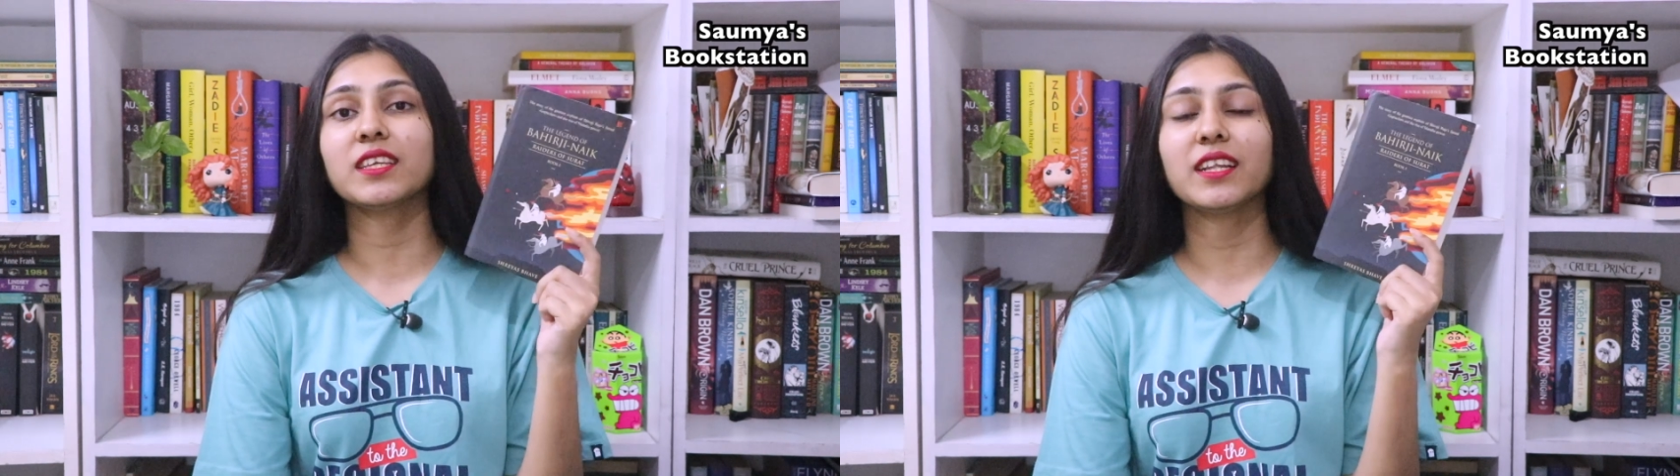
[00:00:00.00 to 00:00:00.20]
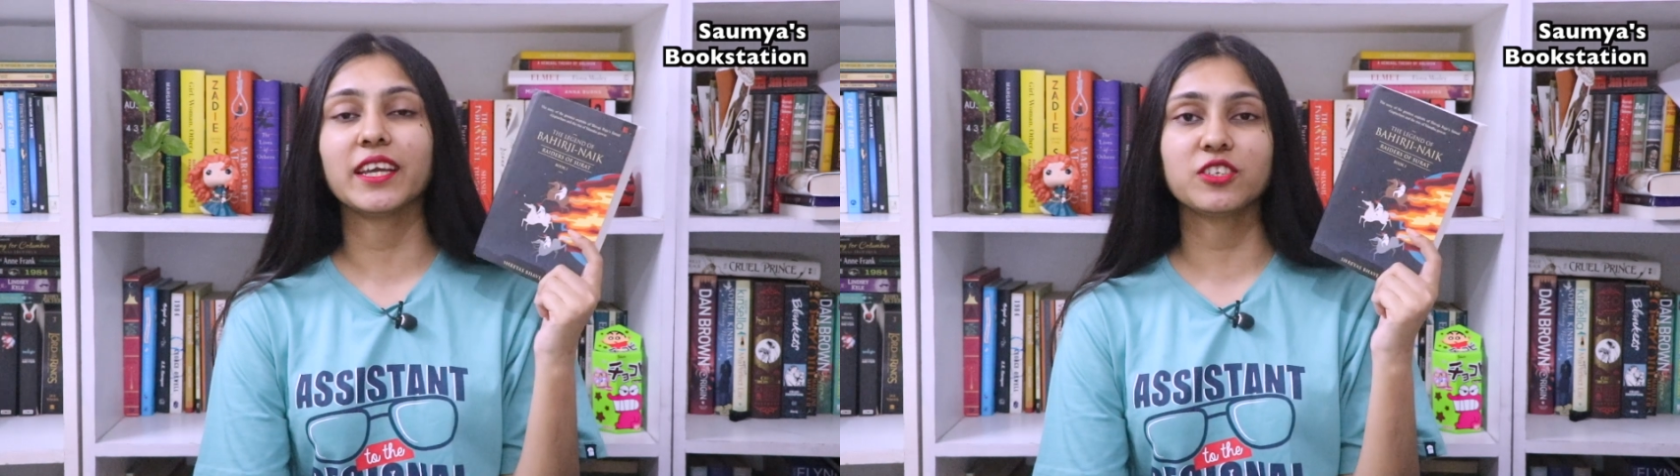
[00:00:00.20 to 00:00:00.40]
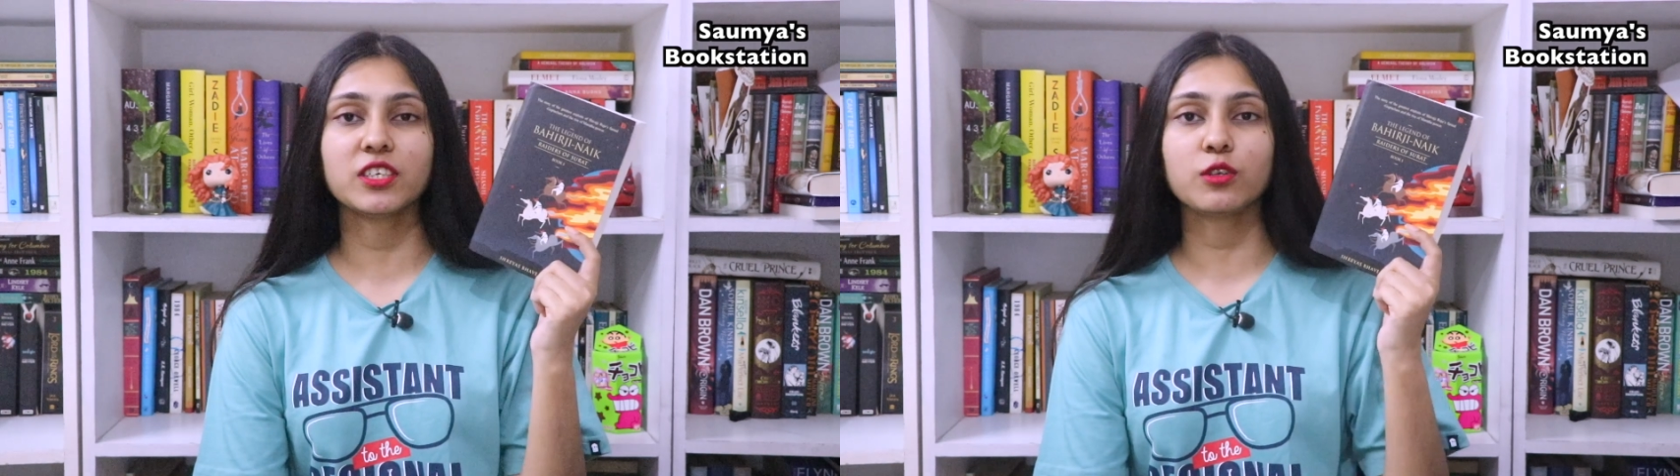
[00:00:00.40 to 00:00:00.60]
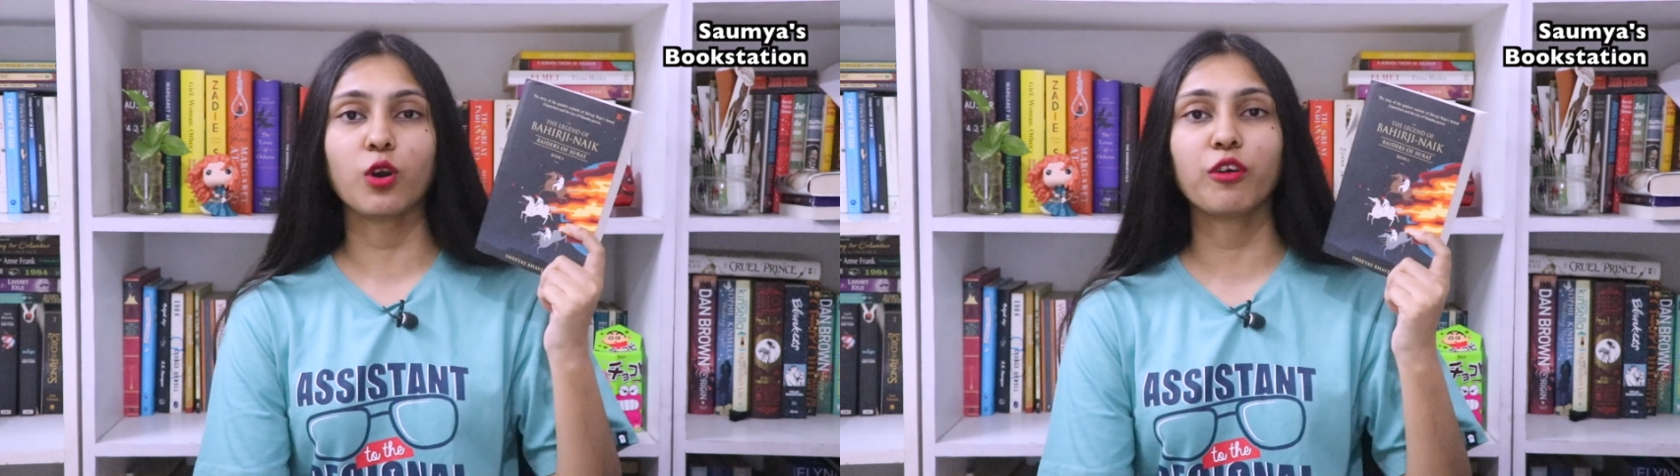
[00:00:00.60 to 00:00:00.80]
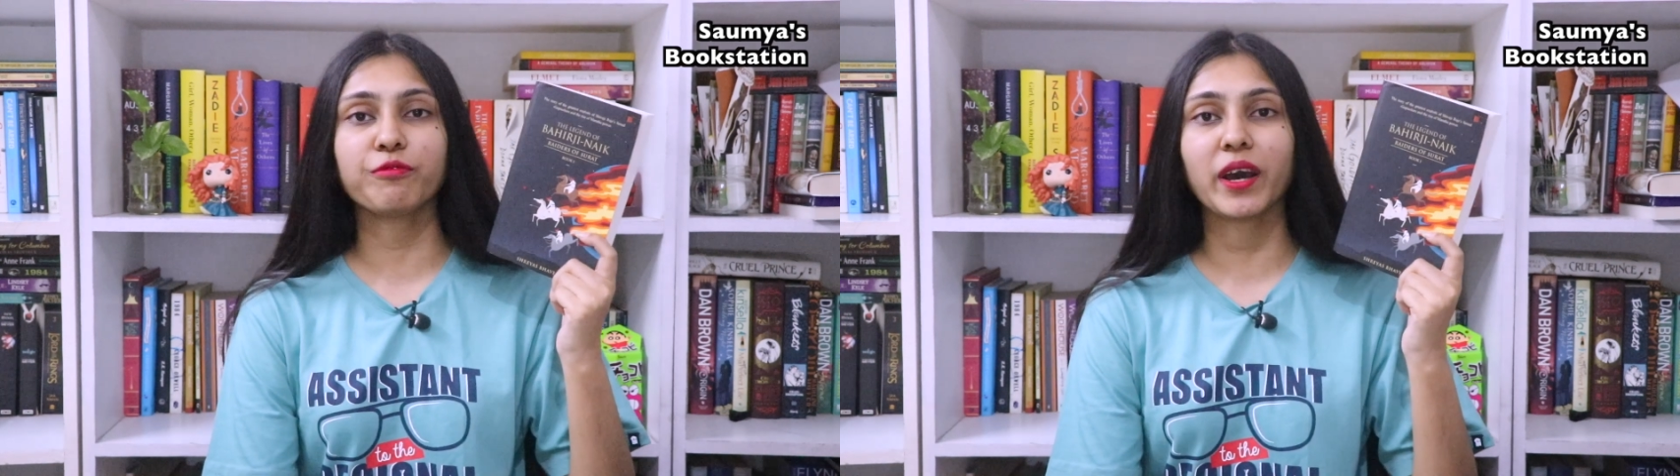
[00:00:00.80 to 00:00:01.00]
The Legend
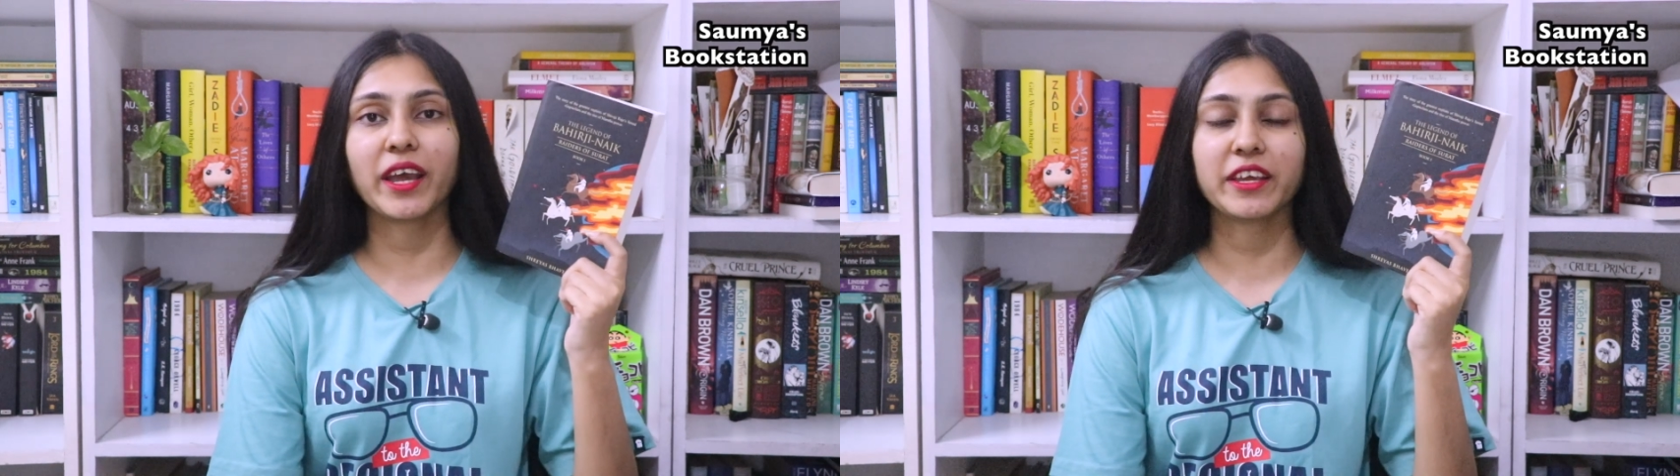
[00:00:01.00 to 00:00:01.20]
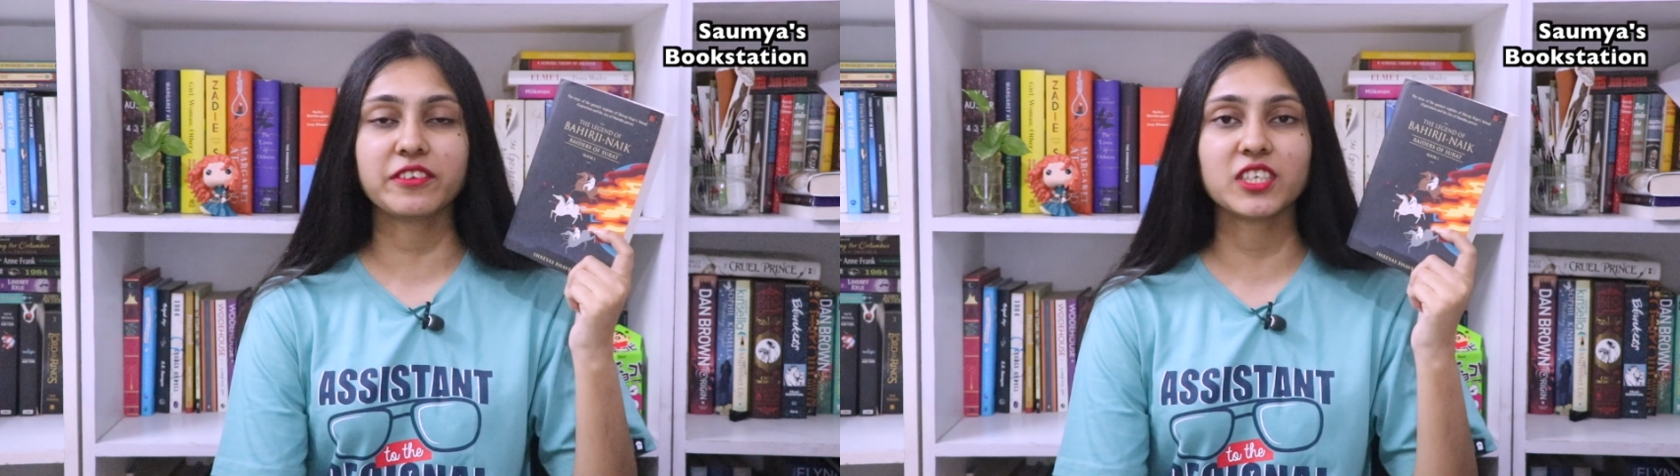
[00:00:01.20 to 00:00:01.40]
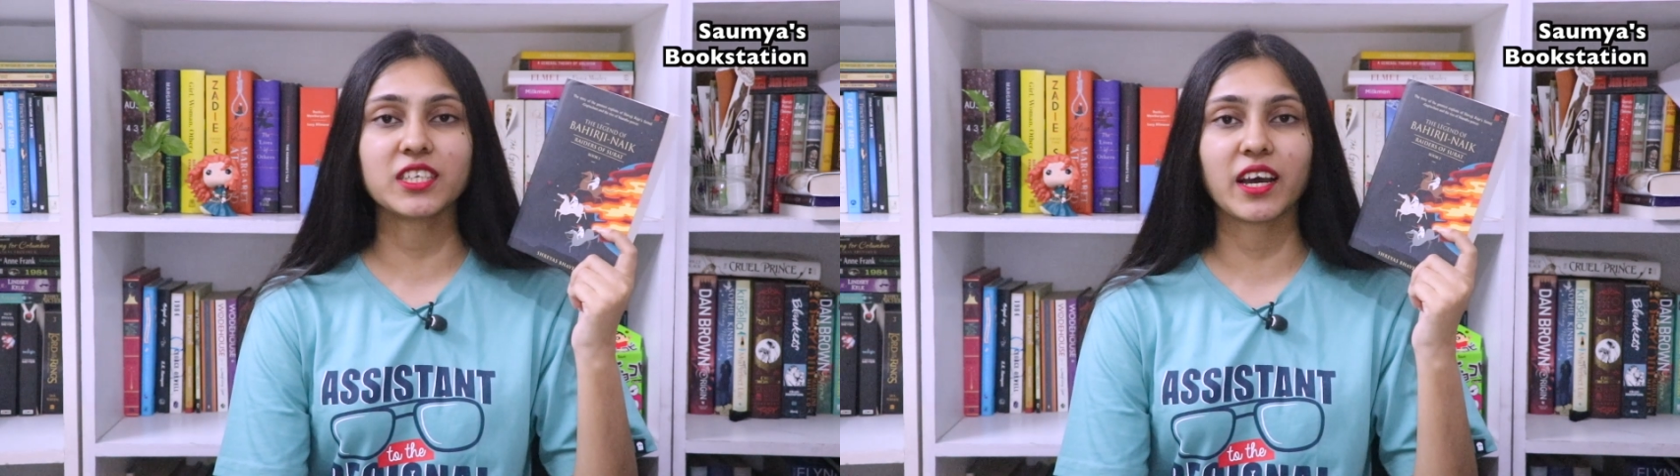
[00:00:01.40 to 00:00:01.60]
of Bahirji